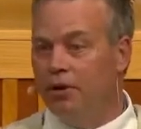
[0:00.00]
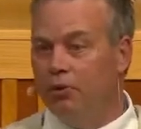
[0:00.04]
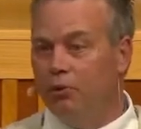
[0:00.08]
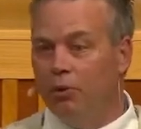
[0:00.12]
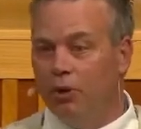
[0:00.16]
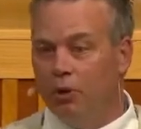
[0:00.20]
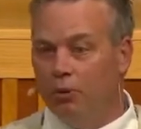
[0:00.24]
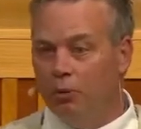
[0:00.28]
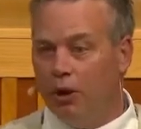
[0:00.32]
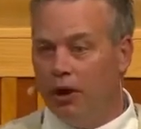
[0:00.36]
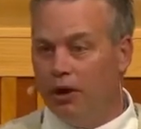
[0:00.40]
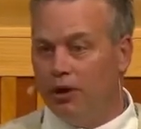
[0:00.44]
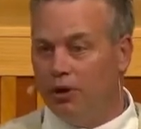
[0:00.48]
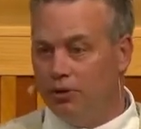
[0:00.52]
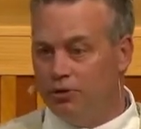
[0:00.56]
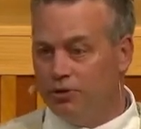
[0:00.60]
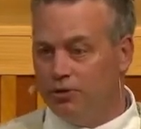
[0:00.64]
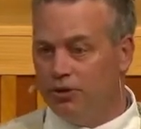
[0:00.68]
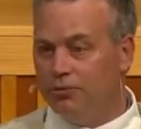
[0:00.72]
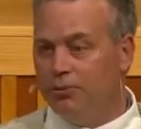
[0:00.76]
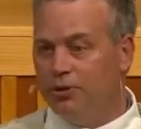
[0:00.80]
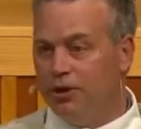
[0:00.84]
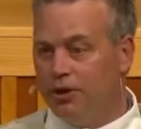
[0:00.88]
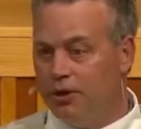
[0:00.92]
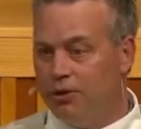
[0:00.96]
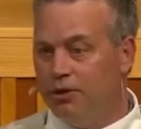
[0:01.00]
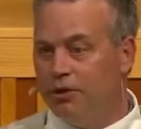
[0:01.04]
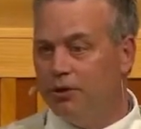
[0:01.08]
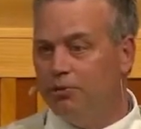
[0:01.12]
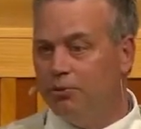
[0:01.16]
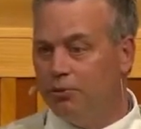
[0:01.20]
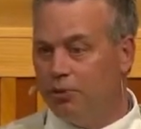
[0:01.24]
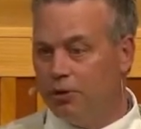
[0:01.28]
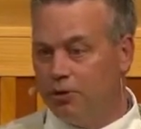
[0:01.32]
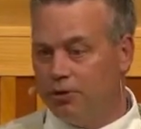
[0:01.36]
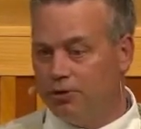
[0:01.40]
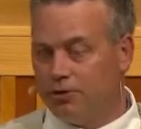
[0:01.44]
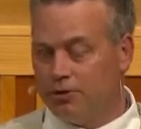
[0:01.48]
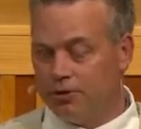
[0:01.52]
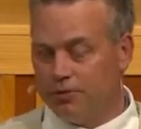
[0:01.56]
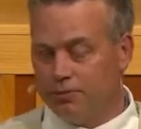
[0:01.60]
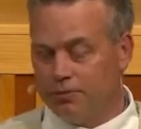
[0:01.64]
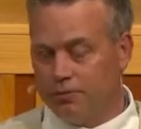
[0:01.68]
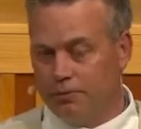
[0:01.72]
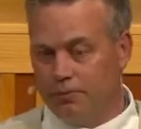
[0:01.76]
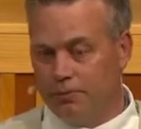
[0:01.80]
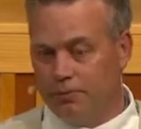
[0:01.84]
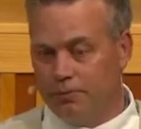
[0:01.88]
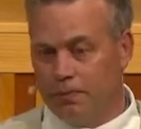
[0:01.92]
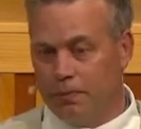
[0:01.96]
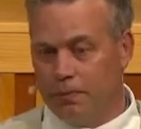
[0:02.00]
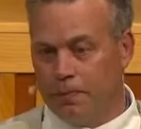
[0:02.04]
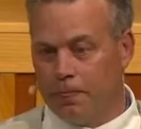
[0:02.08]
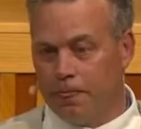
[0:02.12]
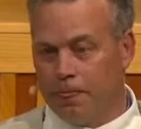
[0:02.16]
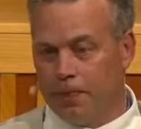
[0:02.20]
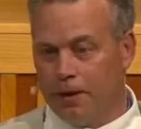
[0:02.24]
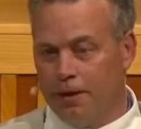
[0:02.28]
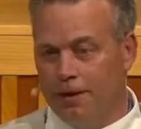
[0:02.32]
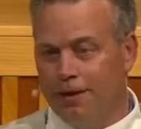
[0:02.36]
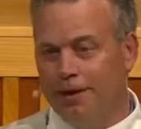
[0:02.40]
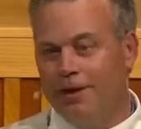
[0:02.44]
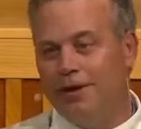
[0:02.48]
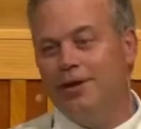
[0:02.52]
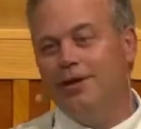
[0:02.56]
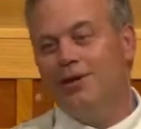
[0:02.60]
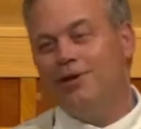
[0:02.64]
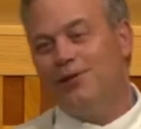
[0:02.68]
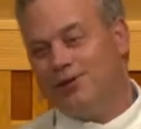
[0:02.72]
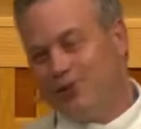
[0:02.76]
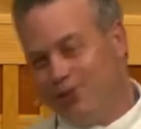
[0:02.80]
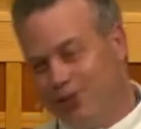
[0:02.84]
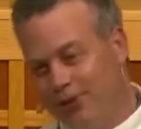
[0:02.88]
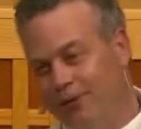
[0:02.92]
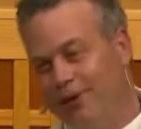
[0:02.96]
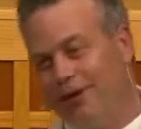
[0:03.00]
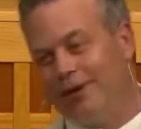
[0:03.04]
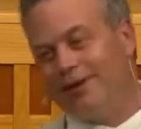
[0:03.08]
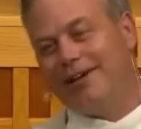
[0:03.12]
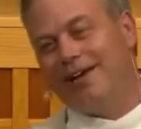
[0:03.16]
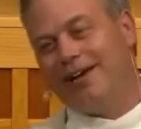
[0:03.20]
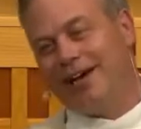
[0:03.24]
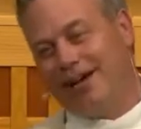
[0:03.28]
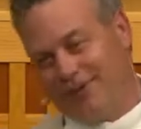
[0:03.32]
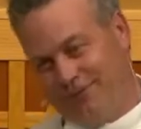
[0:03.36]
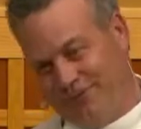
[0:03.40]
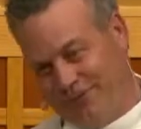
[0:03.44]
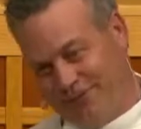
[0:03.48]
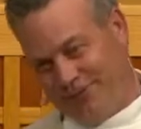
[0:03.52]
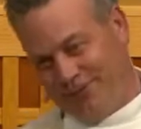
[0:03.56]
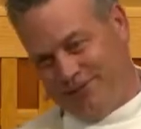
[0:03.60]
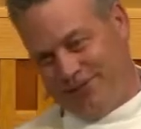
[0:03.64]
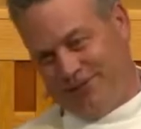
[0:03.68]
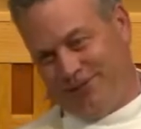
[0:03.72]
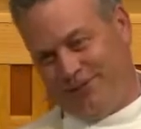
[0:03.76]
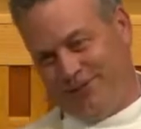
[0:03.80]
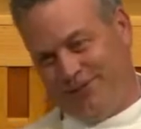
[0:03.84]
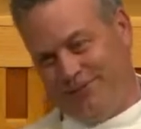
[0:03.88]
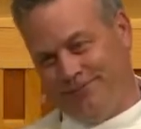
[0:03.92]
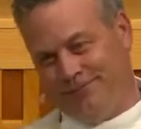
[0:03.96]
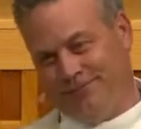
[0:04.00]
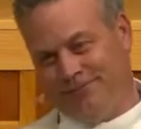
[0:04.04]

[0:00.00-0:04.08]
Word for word: We want you to be a good person. So we had a conference.